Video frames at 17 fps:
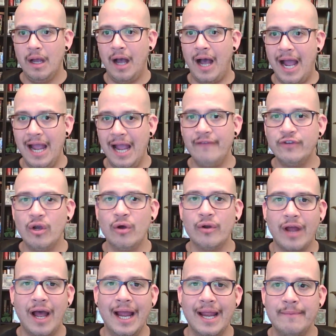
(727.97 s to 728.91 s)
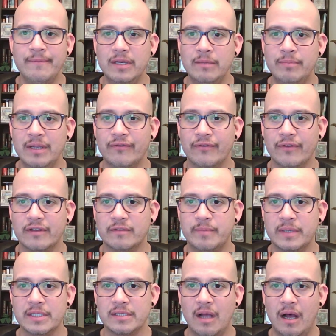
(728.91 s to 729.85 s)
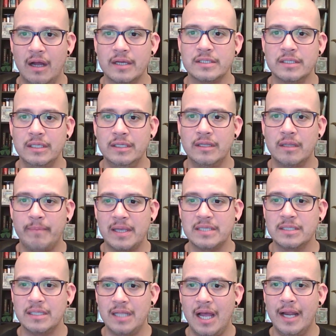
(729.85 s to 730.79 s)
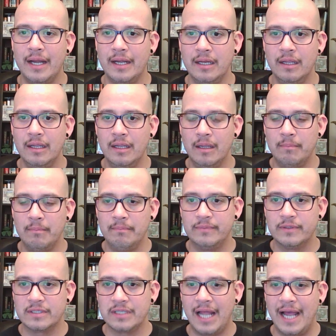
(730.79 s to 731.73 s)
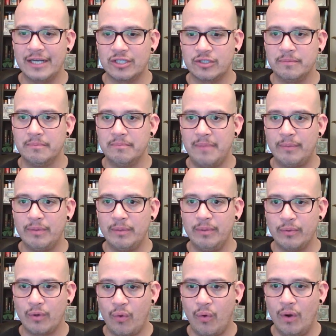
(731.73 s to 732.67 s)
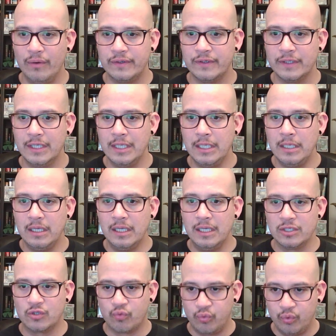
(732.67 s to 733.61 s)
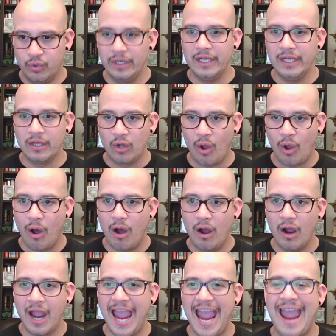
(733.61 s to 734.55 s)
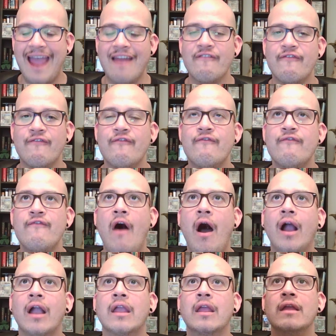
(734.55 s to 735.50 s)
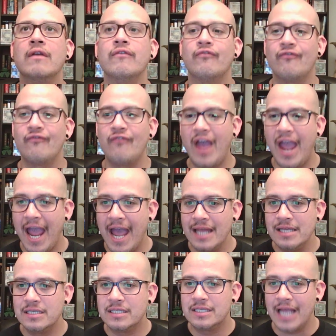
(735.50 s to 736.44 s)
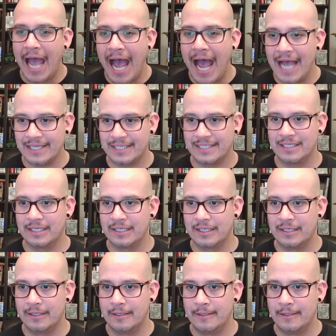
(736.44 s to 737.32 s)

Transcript: I have to go to I M D B for this because honestly, the best line slash memorable quote is really long and fucking fantastic.